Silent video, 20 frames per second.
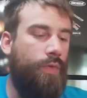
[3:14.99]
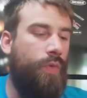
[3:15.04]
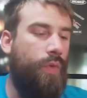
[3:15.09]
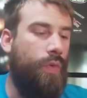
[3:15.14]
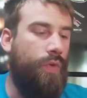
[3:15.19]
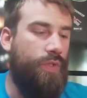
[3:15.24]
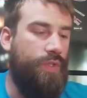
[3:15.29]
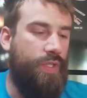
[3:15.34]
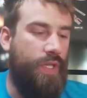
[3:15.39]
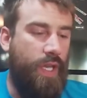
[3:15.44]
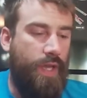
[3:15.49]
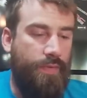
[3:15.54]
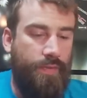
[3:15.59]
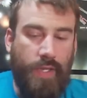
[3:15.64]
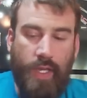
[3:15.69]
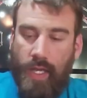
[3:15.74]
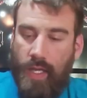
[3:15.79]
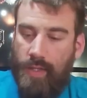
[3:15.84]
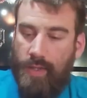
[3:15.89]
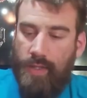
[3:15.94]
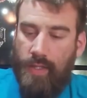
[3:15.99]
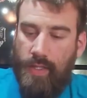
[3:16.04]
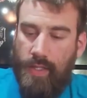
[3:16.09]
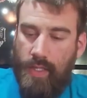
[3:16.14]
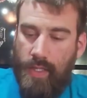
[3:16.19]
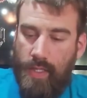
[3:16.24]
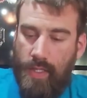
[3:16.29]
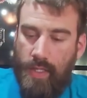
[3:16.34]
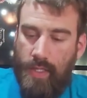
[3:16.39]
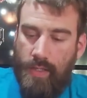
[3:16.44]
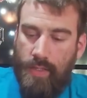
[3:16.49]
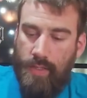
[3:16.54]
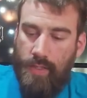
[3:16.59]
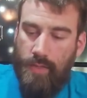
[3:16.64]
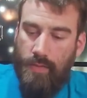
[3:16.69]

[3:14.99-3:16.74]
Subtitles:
course, I've got the